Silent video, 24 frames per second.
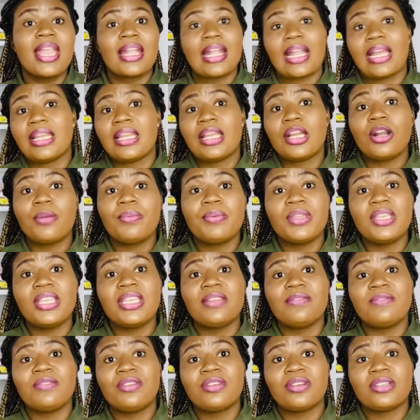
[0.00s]
can help
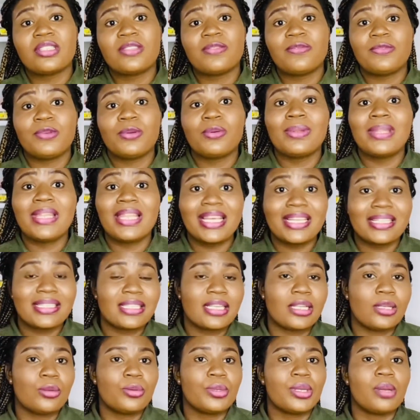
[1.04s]
individuals feel less
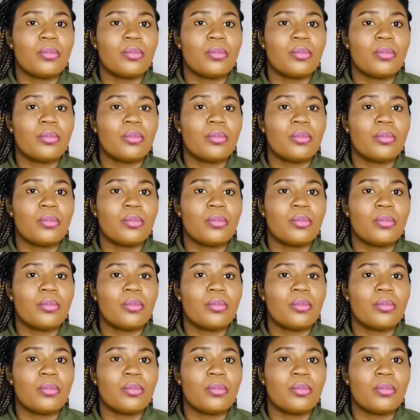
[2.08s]
alone